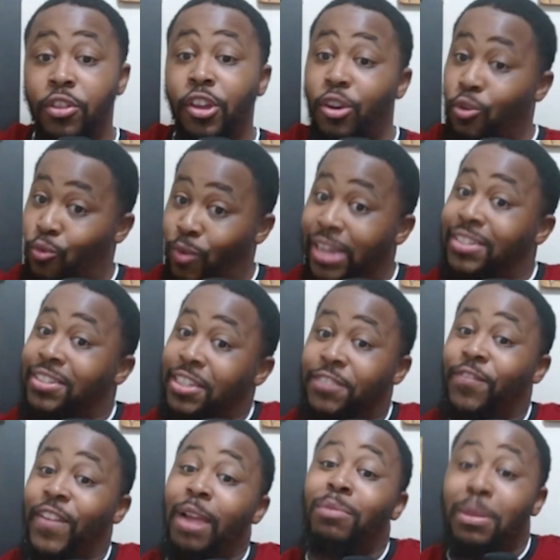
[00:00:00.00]
their racist
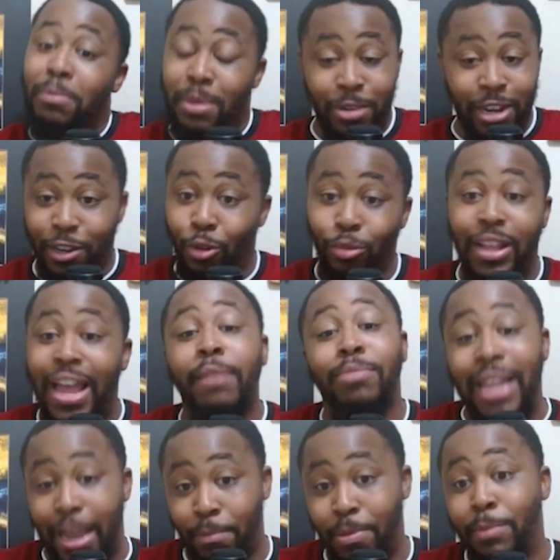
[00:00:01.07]
family member that don't like
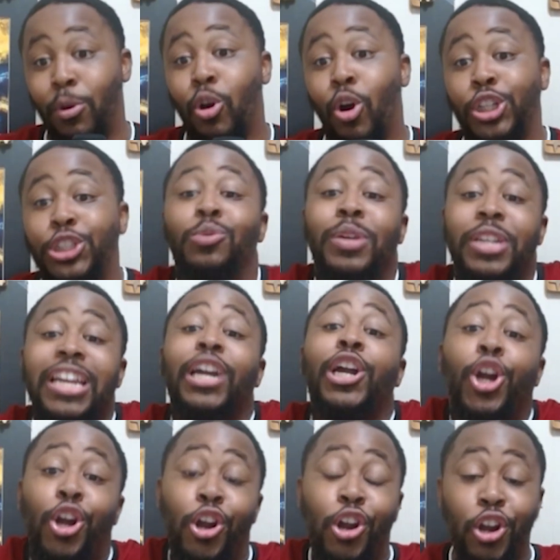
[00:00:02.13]
black people calls you a
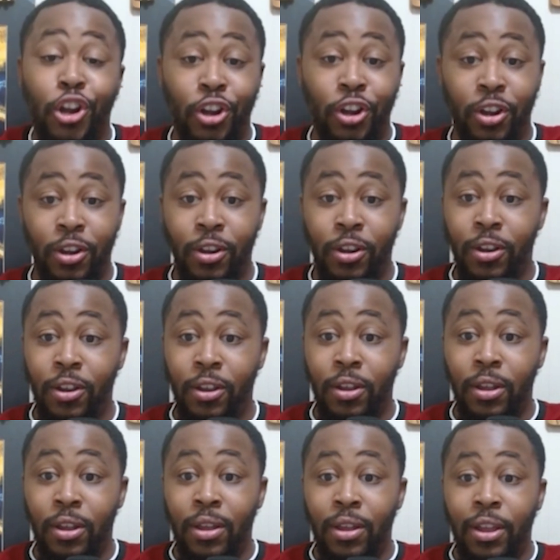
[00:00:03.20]
nigger.
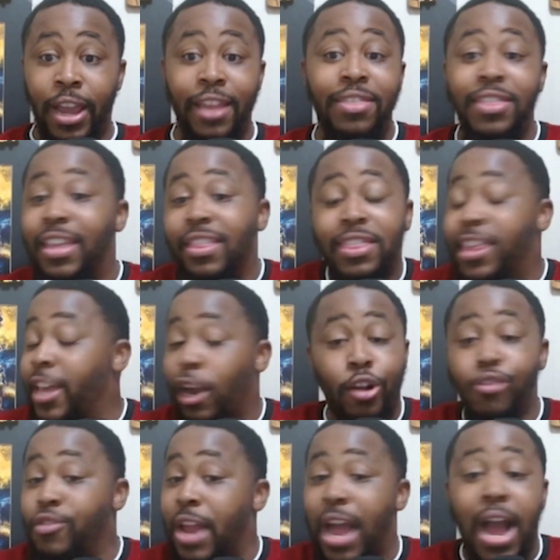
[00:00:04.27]
And then
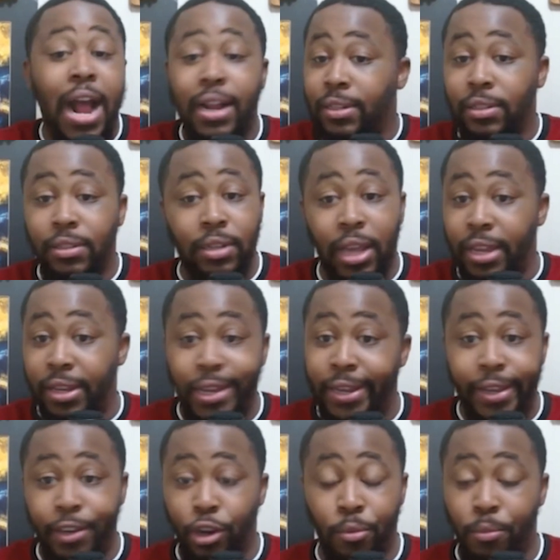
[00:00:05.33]
they're not a
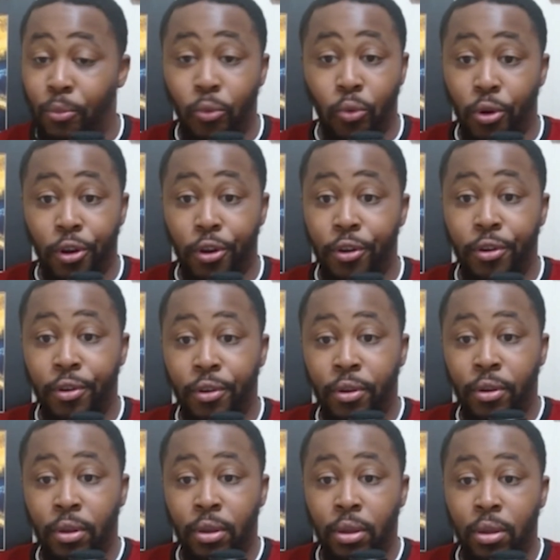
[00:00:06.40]
nigga no more.
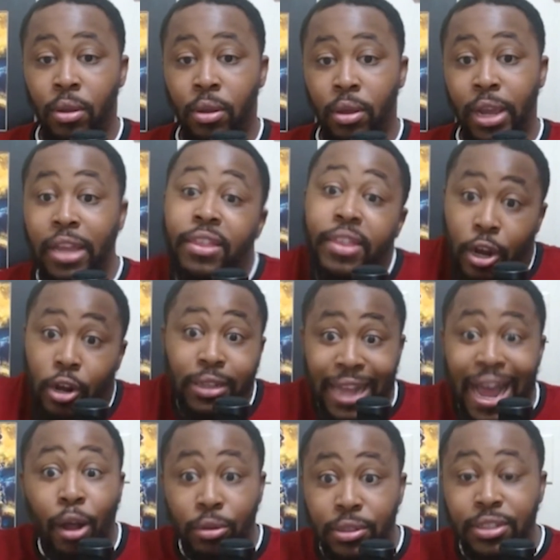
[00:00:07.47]
And they're
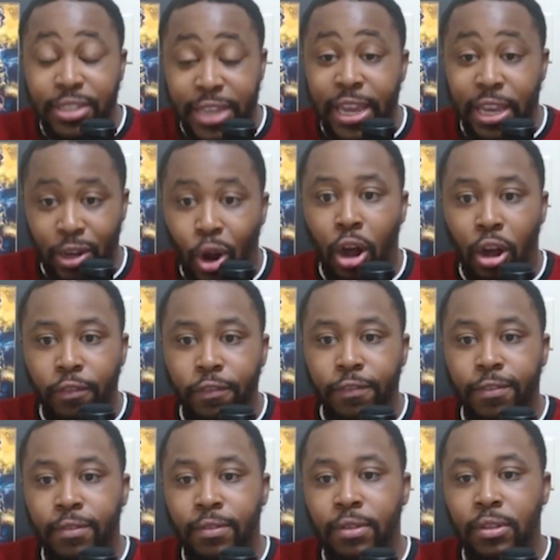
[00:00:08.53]
allowed to take it
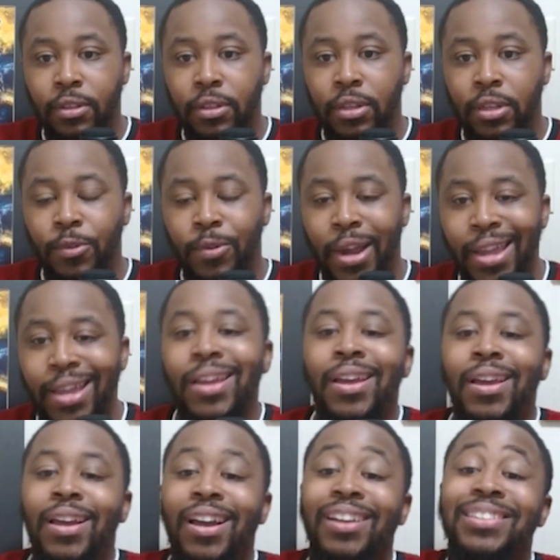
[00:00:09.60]
off, right?
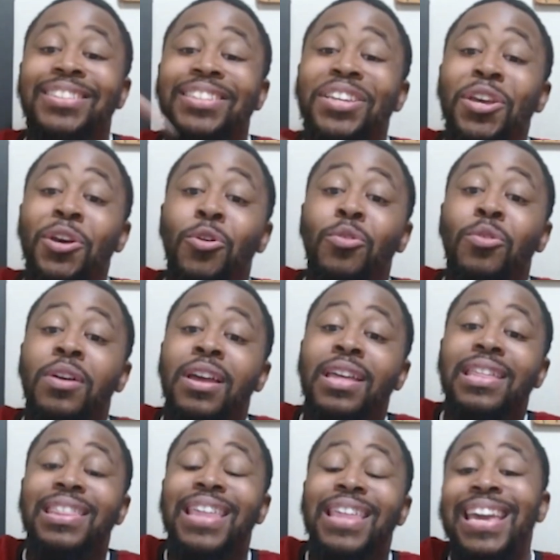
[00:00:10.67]
Until
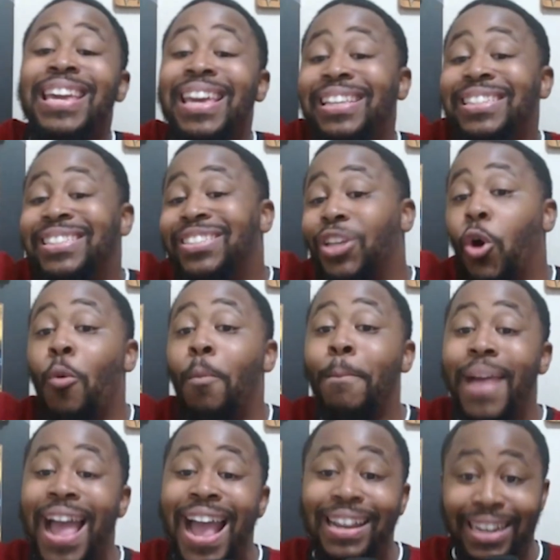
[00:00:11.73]
they get so
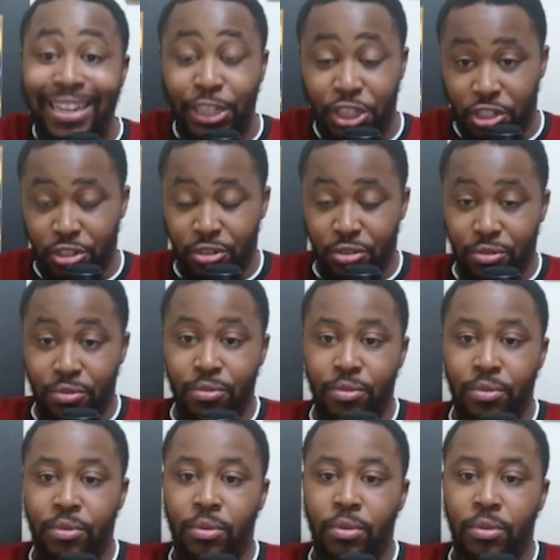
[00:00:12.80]
mad at you.